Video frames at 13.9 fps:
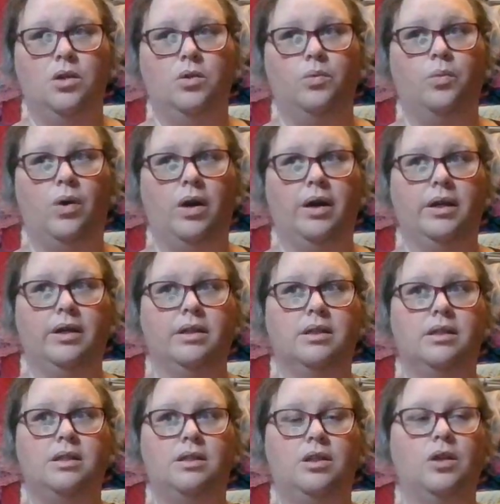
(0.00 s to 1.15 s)

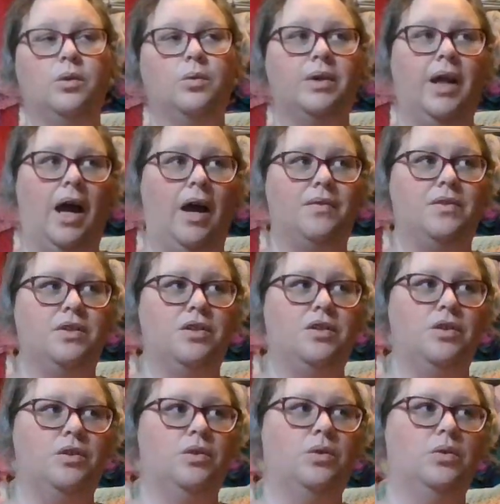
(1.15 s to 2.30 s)
was you would have to
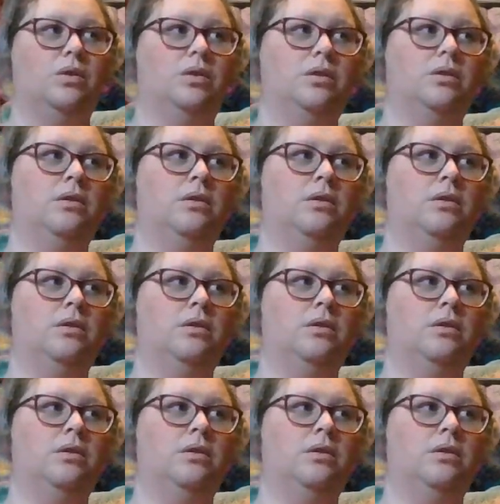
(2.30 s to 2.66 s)
do